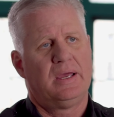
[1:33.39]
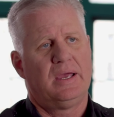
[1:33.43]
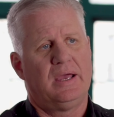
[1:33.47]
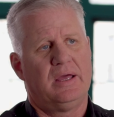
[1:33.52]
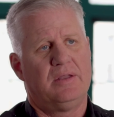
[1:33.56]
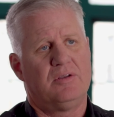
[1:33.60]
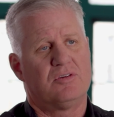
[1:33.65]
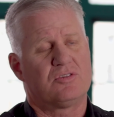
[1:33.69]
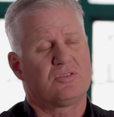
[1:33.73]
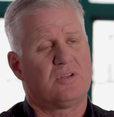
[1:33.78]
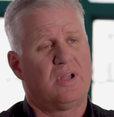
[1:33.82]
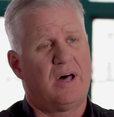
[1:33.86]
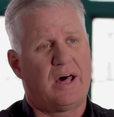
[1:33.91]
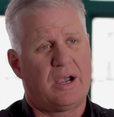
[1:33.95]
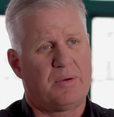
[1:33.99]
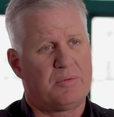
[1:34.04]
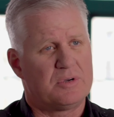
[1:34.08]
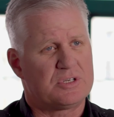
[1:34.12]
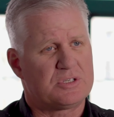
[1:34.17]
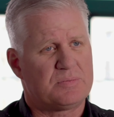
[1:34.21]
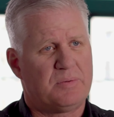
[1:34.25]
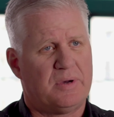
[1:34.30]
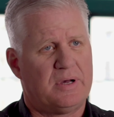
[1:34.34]
and there's a lot
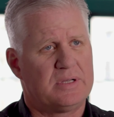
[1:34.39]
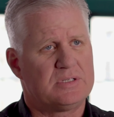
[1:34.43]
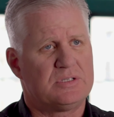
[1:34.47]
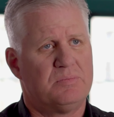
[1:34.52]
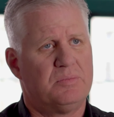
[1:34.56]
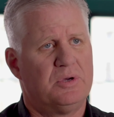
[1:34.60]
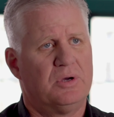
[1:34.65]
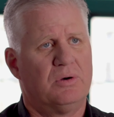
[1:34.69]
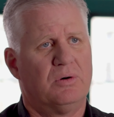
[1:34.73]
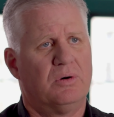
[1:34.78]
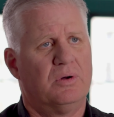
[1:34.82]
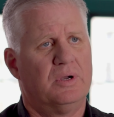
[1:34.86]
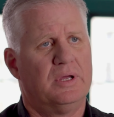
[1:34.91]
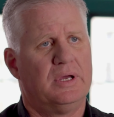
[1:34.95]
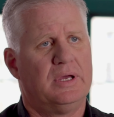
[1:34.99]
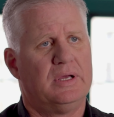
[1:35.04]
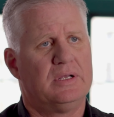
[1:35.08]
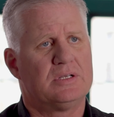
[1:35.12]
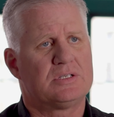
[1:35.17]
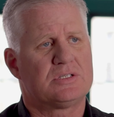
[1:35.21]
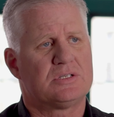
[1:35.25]
of responsibility.